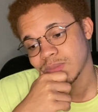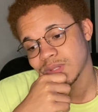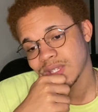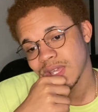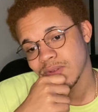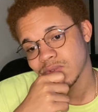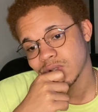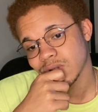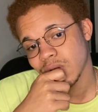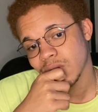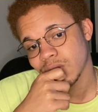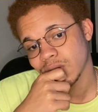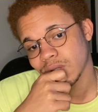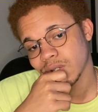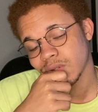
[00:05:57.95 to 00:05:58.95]
to have slowed a
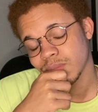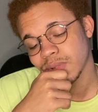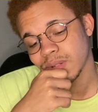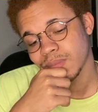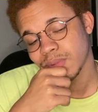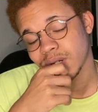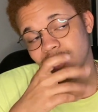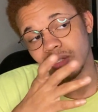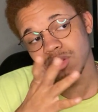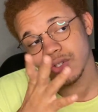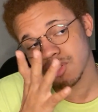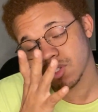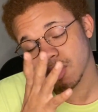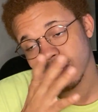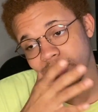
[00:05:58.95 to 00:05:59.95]
little bit, but it looks
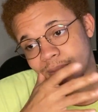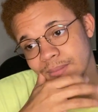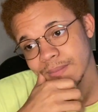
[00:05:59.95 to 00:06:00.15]
good.